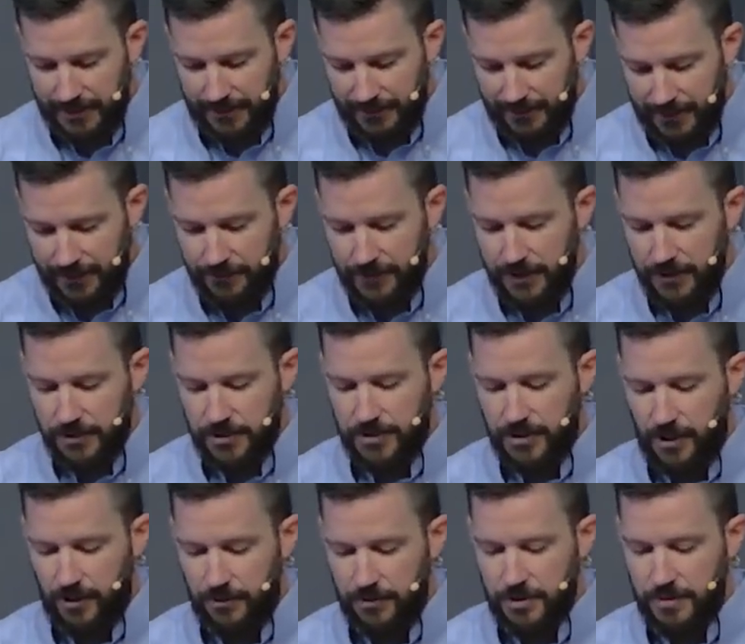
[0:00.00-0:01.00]
living
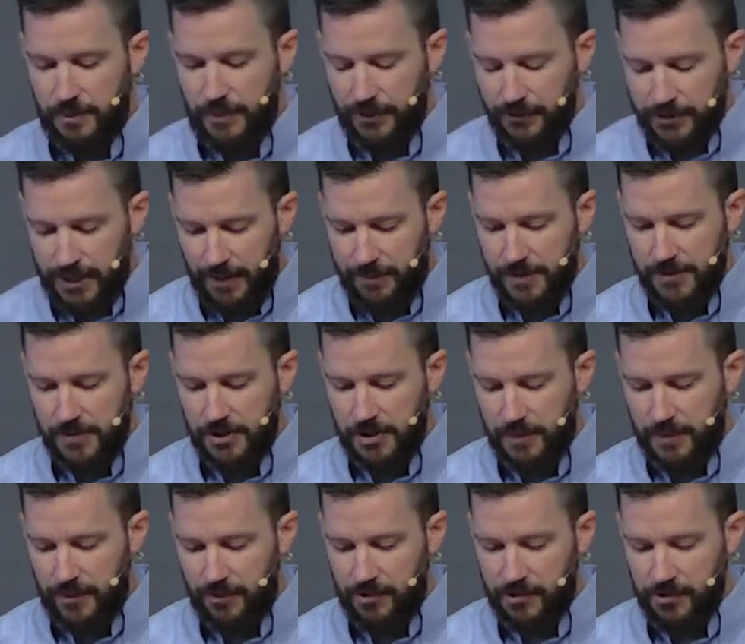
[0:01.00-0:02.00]
stones built up as a
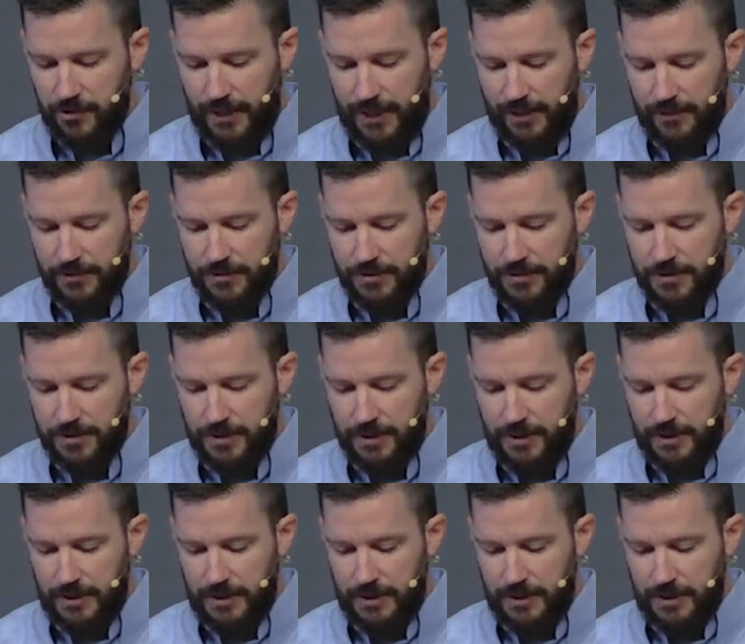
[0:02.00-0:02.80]
spiritual house,